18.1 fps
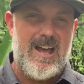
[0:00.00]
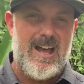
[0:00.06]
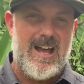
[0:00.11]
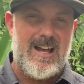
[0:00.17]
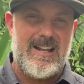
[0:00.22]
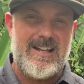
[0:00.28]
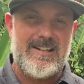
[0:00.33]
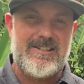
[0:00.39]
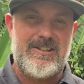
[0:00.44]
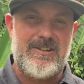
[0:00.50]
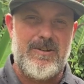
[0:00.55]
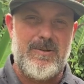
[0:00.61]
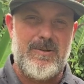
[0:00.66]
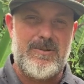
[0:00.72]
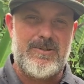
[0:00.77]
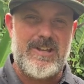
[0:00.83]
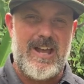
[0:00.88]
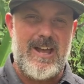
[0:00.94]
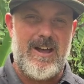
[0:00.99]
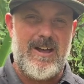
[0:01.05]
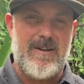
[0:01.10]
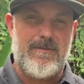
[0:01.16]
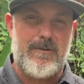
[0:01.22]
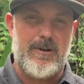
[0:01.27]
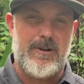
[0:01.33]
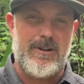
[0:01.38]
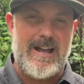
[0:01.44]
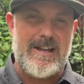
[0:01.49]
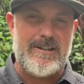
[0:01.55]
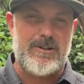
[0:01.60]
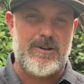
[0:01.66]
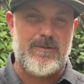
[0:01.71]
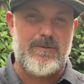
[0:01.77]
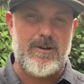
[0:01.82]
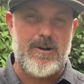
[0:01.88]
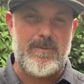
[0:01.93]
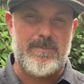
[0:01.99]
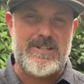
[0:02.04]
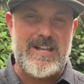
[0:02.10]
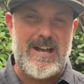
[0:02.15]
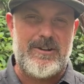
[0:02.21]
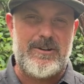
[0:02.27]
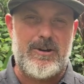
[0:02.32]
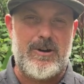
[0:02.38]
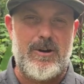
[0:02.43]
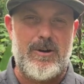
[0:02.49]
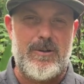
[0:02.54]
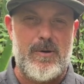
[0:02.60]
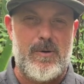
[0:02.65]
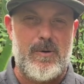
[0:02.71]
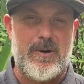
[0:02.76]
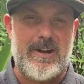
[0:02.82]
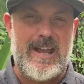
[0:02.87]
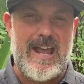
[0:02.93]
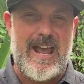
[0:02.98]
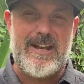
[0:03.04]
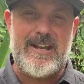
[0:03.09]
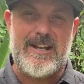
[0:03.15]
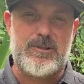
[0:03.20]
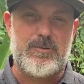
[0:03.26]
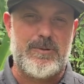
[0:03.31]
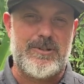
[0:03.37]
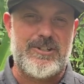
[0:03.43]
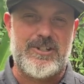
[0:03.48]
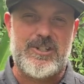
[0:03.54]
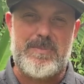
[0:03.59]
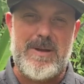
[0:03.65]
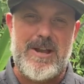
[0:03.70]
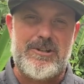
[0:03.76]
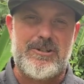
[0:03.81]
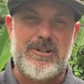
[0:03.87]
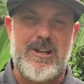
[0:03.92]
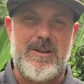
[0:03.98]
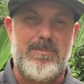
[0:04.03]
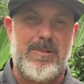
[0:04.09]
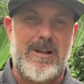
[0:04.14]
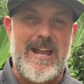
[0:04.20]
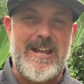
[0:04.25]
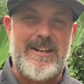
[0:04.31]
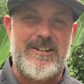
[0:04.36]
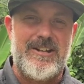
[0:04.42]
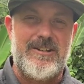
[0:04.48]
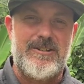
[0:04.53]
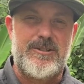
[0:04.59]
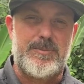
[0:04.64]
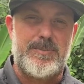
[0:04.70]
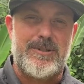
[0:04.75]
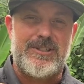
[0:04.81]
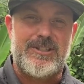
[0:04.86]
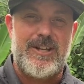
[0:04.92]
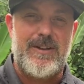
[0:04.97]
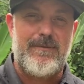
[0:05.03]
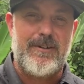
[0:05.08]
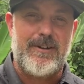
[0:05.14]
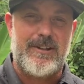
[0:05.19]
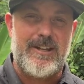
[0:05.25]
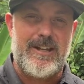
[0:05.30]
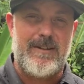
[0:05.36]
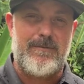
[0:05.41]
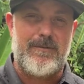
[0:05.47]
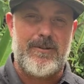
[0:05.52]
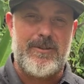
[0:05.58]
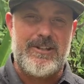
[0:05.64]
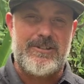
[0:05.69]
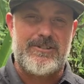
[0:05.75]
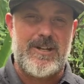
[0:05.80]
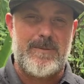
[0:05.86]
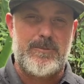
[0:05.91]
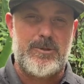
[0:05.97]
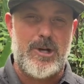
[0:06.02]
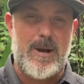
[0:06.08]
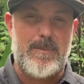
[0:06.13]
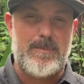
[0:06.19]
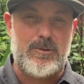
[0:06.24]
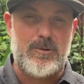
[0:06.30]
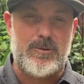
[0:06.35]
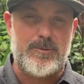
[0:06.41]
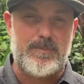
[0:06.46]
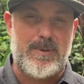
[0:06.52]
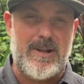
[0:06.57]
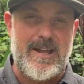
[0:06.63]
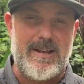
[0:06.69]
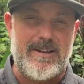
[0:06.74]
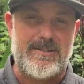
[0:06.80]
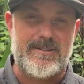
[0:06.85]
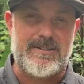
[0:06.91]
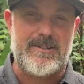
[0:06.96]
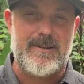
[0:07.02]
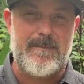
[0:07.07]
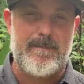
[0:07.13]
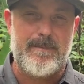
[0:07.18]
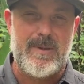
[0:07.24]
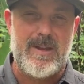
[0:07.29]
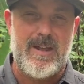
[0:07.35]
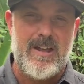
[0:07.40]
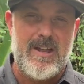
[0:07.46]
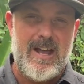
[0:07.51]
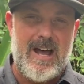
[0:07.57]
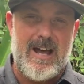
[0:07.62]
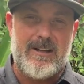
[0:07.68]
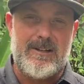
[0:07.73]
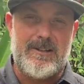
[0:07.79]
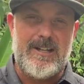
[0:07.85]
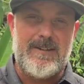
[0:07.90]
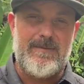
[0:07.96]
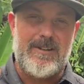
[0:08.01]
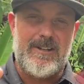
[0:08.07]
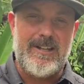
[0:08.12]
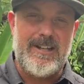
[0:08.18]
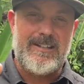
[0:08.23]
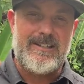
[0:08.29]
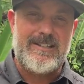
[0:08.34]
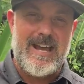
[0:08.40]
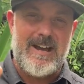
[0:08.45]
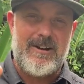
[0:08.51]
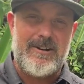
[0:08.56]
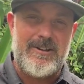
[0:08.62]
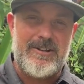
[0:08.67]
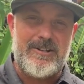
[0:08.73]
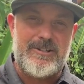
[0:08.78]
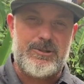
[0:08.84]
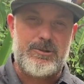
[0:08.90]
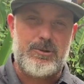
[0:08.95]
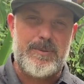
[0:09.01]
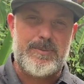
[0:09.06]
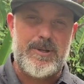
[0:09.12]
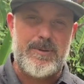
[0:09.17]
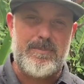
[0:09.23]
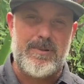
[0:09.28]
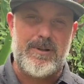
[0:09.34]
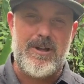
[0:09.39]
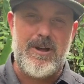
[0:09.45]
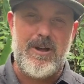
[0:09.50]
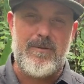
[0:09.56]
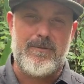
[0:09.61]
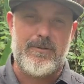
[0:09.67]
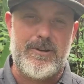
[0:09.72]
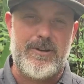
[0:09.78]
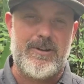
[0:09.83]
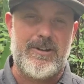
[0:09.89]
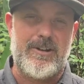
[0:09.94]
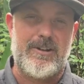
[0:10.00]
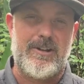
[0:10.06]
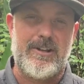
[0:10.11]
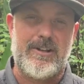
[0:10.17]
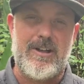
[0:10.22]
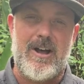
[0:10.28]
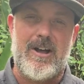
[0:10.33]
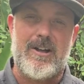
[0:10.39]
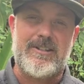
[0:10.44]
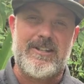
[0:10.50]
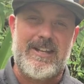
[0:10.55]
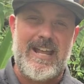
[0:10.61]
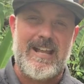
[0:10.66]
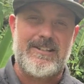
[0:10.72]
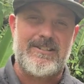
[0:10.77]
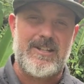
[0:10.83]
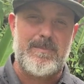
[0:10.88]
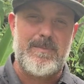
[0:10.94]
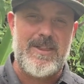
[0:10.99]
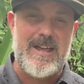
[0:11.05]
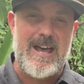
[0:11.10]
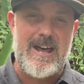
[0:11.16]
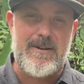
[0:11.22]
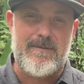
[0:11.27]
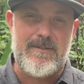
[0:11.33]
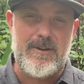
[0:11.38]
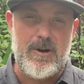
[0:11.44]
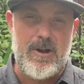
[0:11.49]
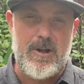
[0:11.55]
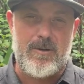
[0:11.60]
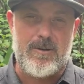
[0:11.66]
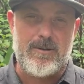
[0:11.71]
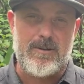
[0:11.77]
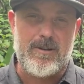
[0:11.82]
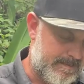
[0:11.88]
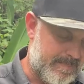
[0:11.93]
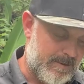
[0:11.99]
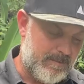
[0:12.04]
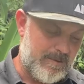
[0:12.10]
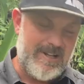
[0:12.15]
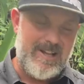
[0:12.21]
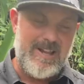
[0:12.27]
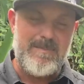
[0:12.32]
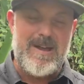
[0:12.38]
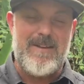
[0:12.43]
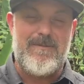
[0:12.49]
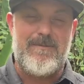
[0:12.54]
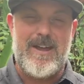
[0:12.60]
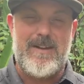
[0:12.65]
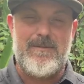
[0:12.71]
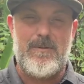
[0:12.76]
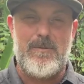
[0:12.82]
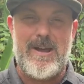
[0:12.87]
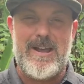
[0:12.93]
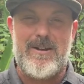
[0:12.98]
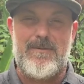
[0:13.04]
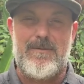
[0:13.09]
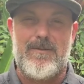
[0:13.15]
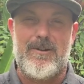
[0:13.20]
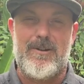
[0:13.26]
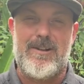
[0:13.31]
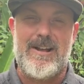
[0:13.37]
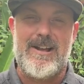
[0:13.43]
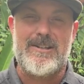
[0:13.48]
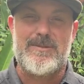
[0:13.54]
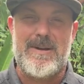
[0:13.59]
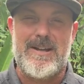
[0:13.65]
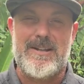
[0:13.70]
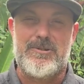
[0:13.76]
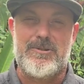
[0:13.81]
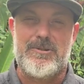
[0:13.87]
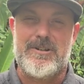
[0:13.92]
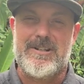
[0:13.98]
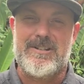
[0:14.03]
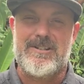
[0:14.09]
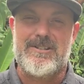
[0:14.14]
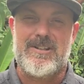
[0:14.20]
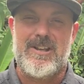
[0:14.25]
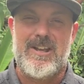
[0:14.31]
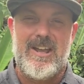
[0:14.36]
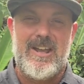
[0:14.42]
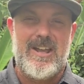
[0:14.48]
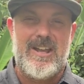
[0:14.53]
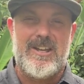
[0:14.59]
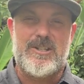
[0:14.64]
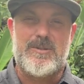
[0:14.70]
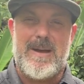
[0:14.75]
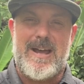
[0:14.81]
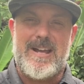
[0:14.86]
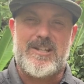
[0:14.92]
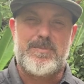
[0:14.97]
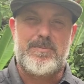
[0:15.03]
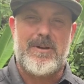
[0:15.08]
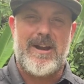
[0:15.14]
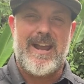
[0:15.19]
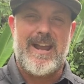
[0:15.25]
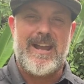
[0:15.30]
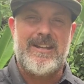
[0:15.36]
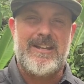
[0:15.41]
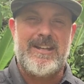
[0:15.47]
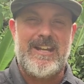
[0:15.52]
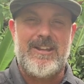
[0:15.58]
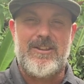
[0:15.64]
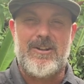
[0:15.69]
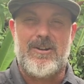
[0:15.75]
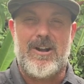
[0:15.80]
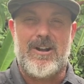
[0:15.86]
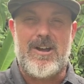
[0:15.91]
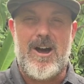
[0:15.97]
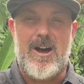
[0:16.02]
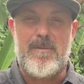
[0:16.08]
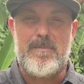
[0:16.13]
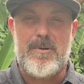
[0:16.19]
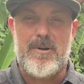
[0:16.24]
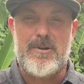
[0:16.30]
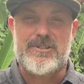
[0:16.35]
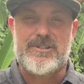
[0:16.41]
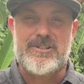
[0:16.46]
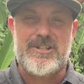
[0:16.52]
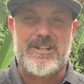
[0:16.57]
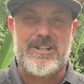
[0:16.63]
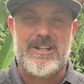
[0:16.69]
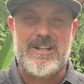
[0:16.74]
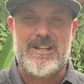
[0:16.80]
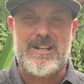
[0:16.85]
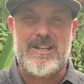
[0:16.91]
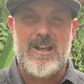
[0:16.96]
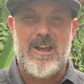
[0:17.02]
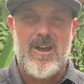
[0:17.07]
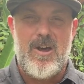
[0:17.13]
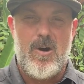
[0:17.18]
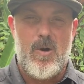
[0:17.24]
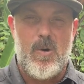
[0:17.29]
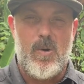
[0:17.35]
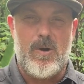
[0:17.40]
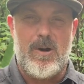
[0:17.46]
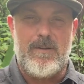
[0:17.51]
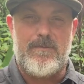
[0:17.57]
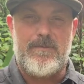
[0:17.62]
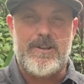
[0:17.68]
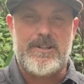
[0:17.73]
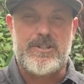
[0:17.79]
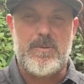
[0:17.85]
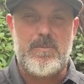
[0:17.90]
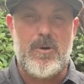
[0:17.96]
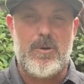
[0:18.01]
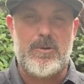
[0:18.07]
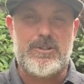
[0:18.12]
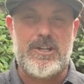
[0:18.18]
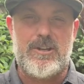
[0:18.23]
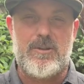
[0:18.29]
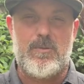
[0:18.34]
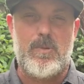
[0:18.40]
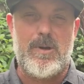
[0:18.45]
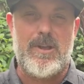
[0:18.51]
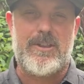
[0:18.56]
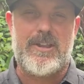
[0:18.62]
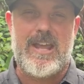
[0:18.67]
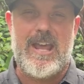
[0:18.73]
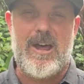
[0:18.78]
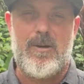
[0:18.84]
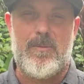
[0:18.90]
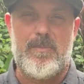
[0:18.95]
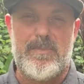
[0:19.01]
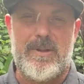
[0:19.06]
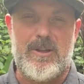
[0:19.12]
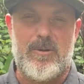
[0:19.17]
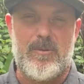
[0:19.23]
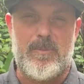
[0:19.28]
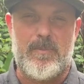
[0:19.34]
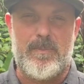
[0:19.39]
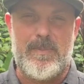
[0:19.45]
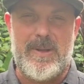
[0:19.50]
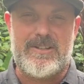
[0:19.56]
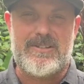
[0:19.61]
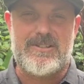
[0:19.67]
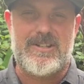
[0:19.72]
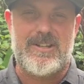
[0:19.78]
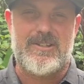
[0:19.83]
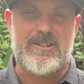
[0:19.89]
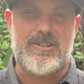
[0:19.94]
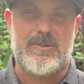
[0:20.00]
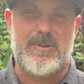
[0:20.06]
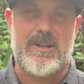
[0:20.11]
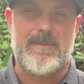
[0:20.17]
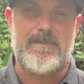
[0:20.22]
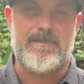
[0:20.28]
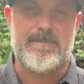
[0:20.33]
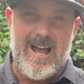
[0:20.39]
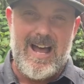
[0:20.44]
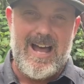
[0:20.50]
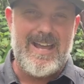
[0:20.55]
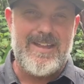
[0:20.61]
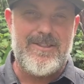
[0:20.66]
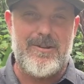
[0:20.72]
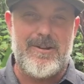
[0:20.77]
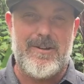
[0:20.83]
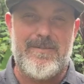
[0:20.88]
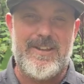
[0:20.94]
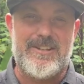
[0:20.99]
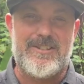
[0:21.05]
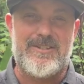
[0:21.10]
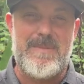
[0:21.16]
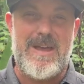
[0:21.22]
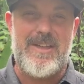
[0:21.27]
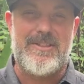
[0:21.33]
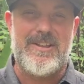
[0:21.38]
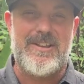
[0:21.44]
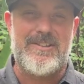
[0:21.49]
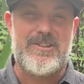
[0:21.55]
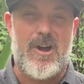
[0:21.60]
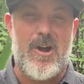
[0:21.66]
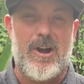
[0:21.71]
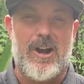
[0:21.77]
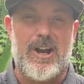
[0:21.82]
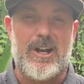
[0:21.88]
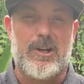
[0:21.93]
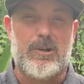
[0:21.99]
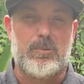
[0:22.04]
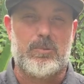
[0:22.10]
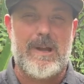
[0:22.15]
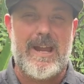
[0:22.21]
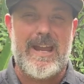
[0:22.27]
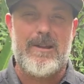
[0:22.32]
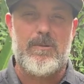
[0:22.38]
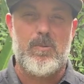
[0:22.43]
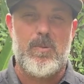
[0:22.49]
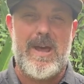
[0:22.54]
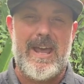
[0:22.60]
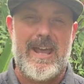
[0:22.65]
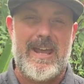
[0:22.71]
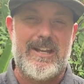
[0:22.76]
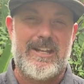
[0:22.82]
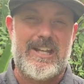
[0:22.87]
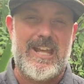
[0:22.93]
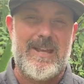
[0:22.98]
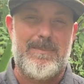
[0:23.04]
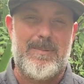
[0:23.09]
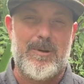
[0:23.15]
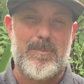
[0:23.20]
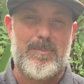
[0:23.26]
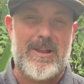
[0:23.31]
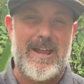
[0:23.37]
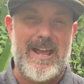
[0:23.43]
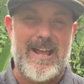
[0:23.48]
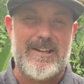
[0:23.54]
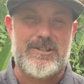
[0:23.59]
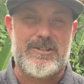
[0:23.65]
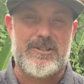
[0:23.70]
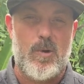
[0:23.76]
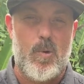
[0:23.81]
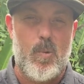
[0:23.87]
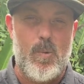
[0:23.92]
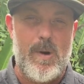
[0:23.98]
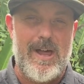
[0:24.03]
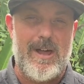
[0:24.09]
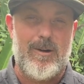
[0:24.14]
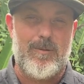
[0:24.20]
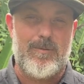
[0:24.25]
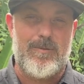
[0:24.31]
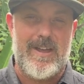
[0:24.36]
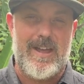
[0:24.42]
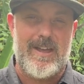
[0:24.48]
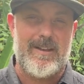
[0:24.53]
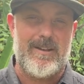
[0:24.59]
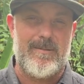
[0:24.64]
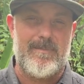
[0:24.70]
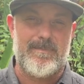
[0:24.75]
I like to use a fertilizer from Down to Earth Organics, which is specially blended specifically for these subtropical plants. I'll leave a link down in the description below you to click on to get some of that of your own. But really, my favorite way to fertilize my trees is by spraying either a compost tea or a fish emulsion with kelp meal mixed into it. Either of these methods are a great way to keep your plants well fed.